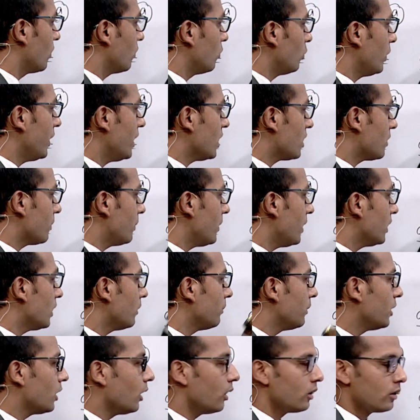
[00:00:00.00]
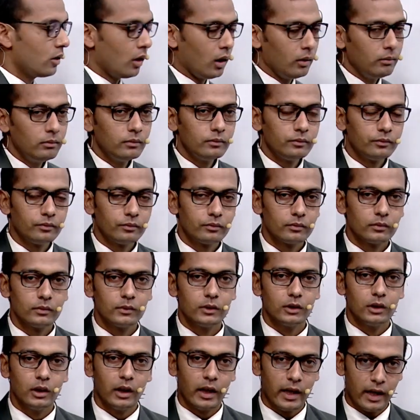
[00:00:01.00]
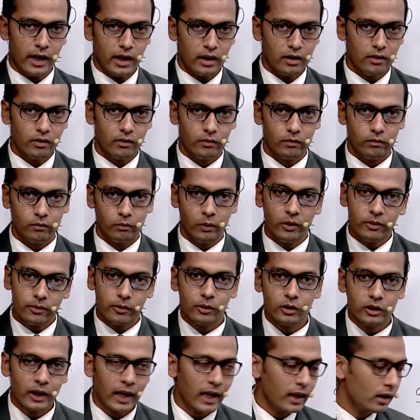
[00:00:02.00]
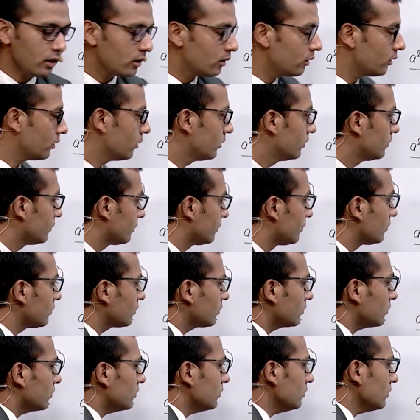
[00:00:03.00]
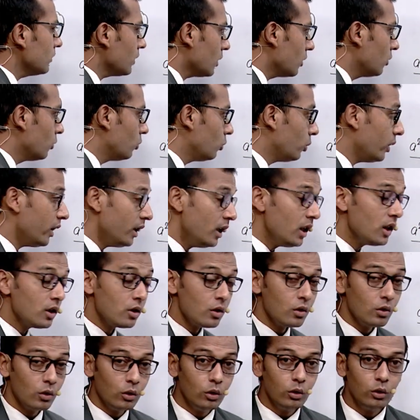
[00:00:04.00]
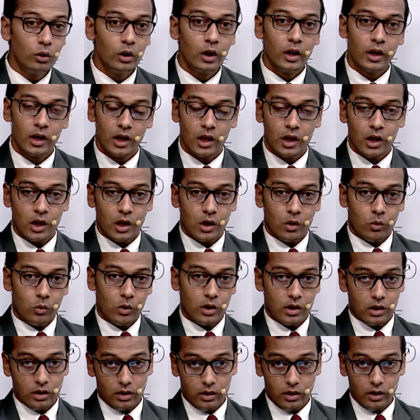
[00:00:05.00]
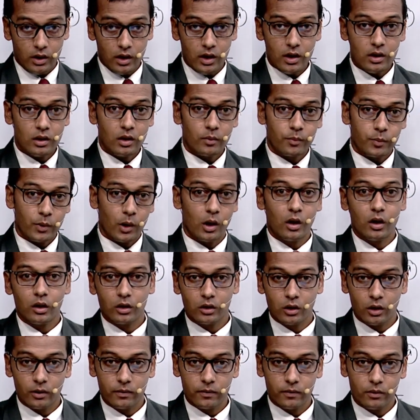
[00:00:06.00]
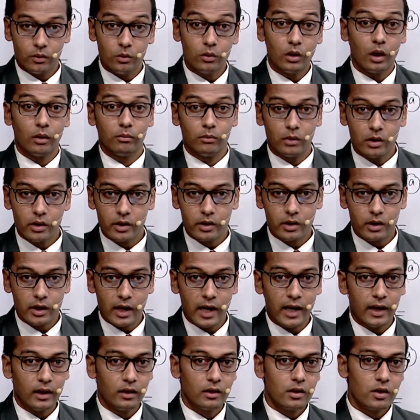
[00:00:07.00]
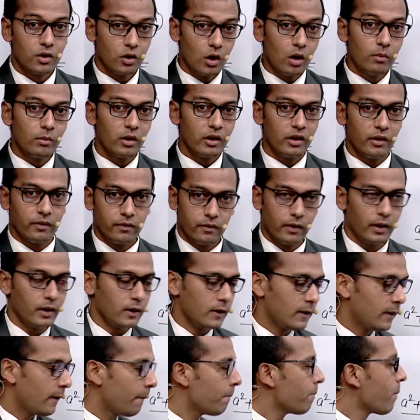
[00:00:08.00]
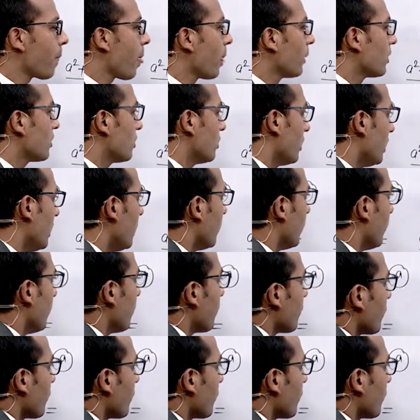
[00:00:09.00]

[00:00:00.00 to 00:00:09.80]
we split the middle term, and before that we need to know what is the product of two numbers and sum or difference. So here